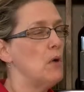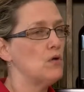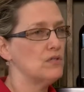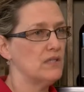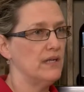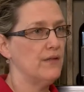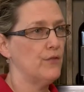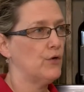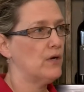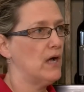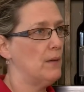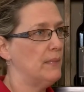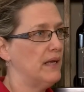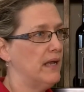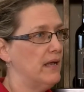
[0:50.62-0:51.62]
Mostly they're
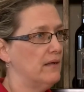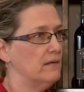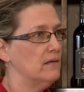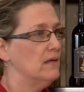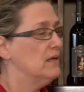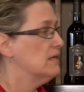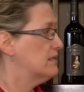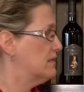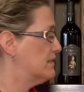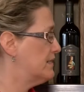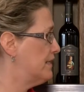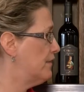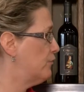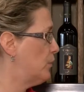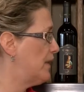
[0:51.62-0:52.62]
coming in to
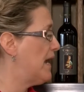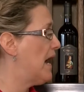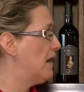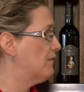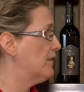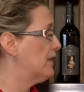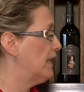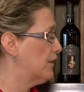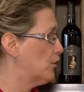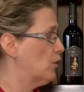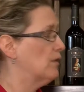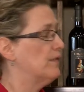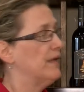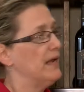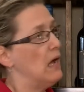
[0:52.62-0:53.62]
see if we have the
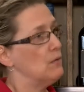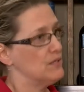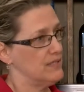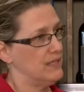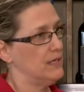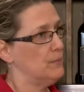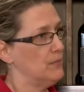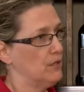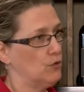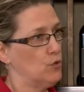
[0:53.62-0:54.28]
liquor and then I'll send them to